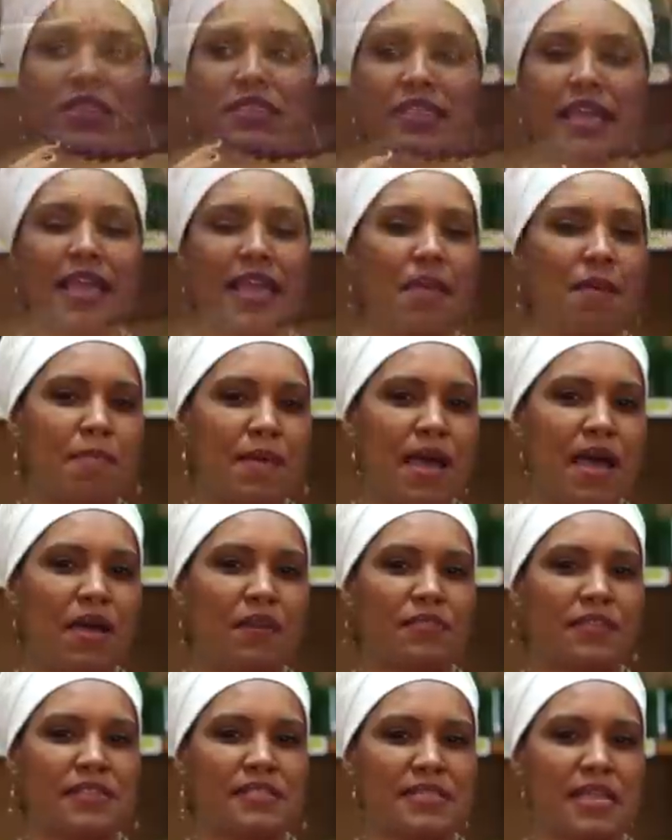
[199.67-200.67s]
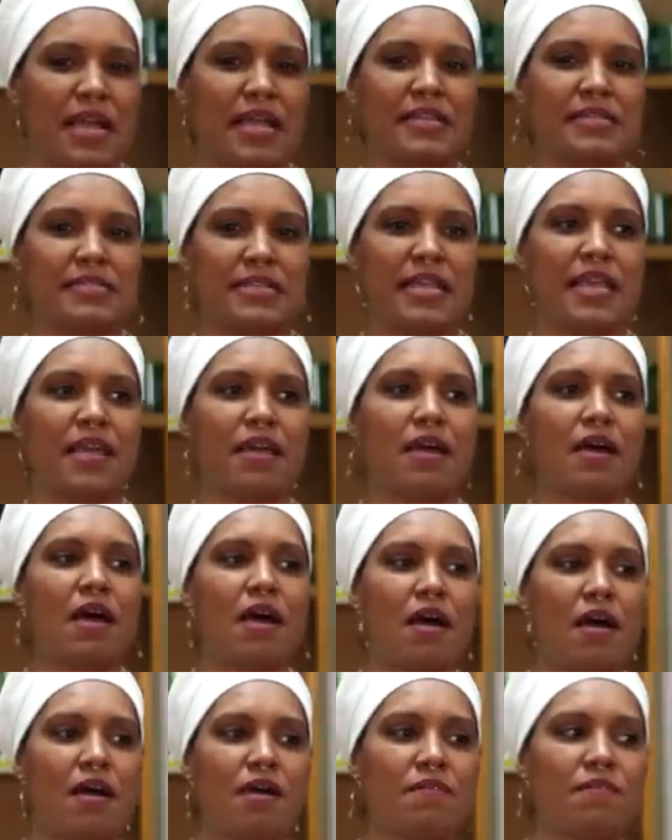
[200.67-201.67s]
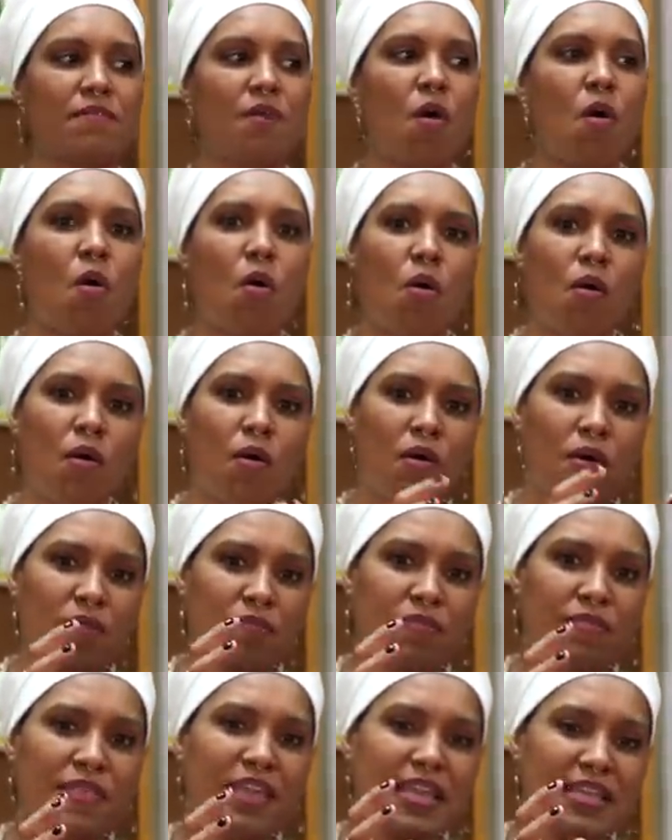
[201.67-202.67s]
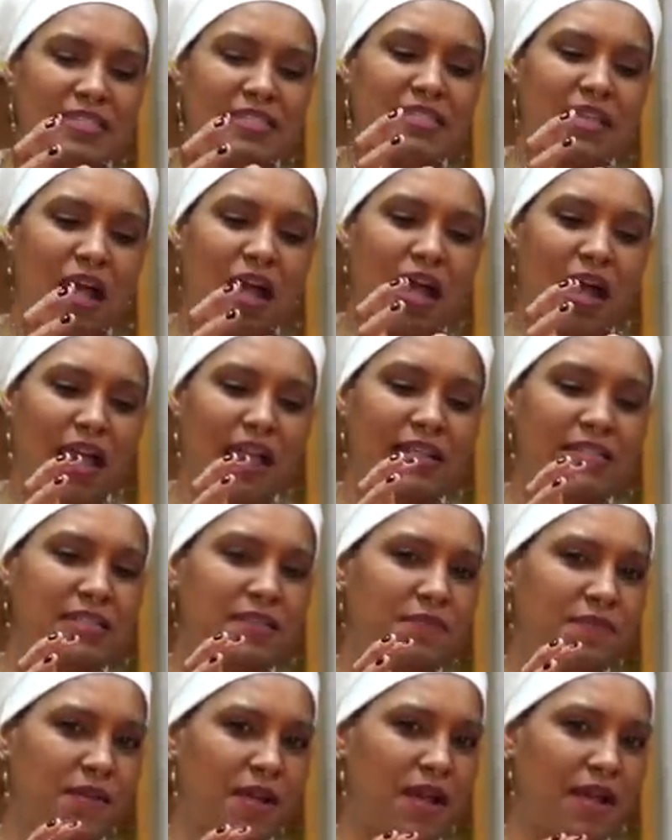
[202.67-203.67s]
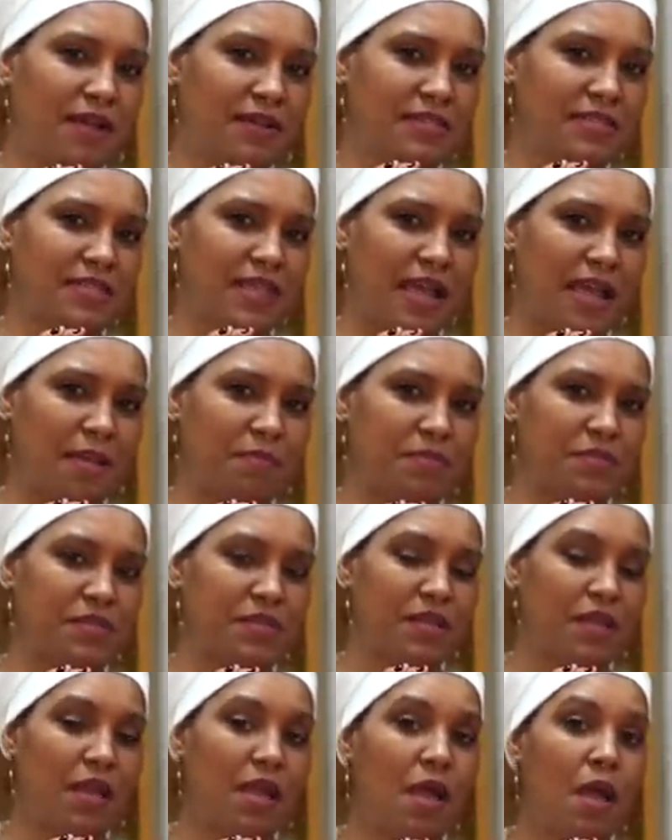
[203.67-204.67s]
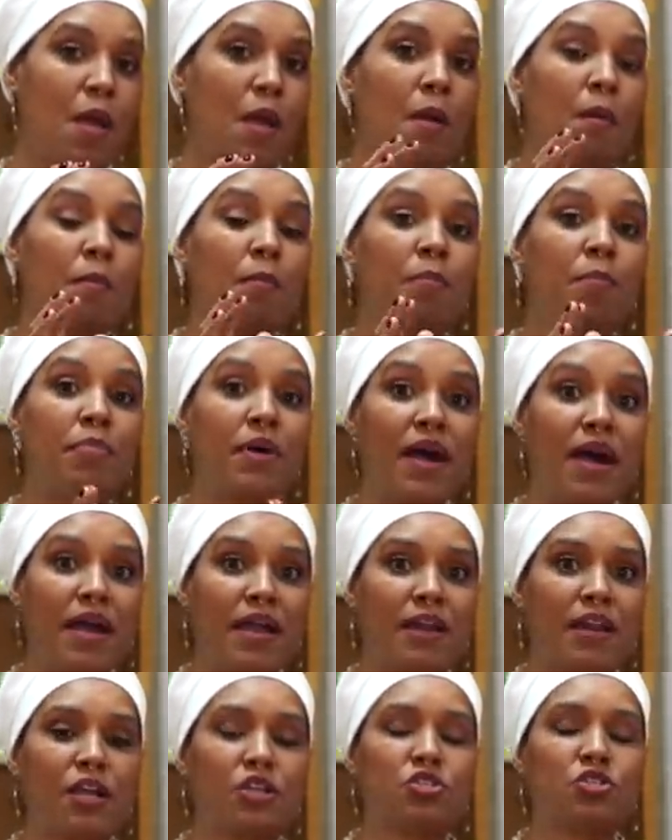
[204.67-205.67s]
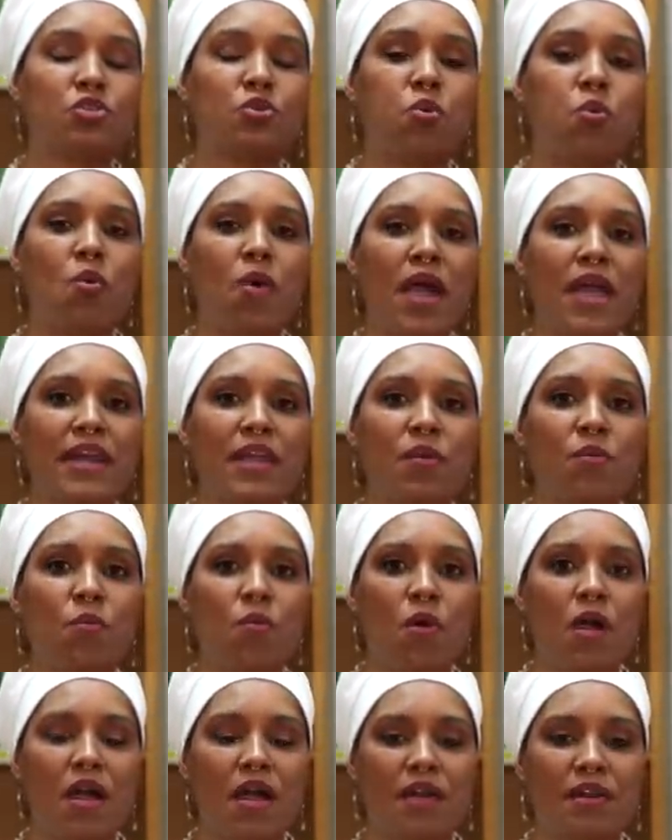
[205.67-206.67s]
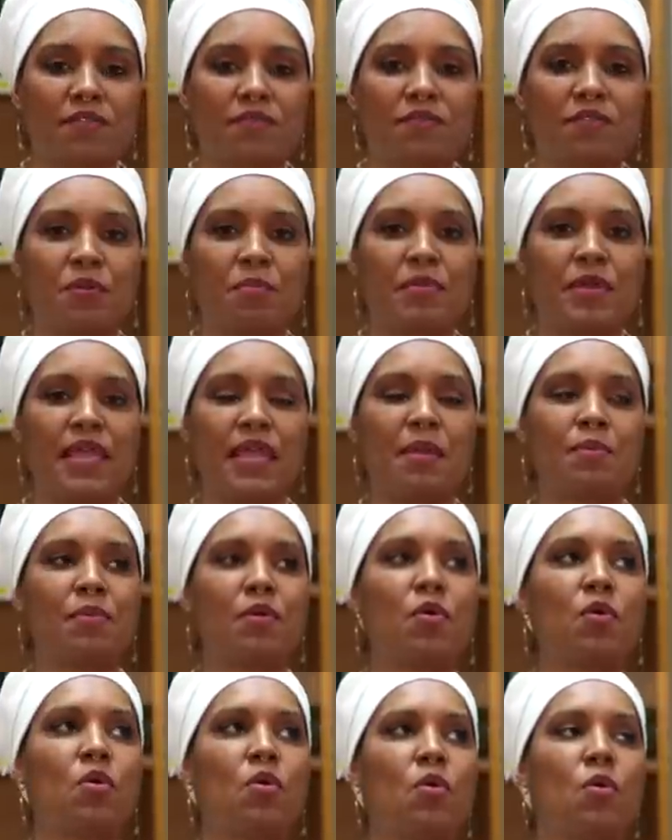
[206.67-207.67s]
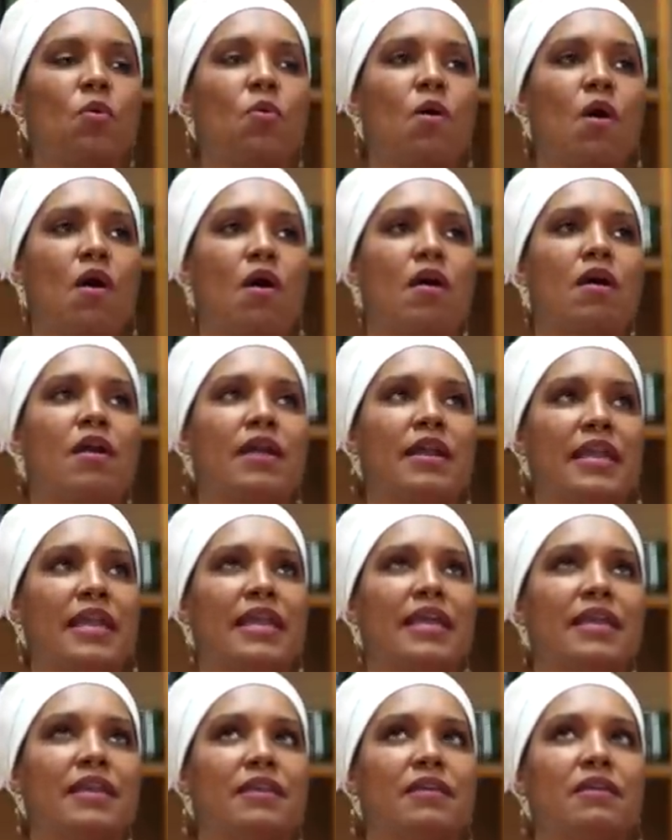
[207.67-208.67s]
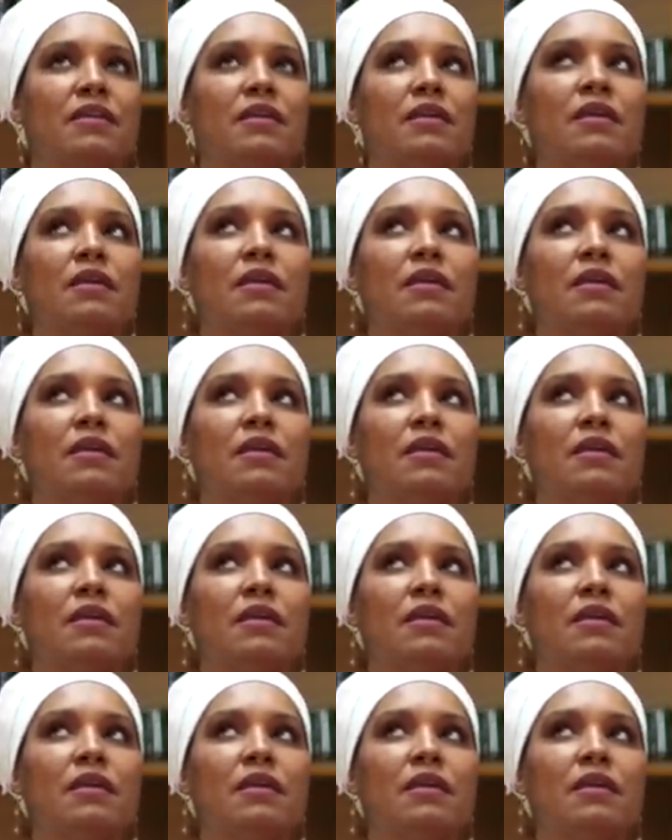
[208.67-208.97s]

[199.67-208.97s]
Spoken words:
to think about this idea of these kinds of concepts, but 21 for people who are in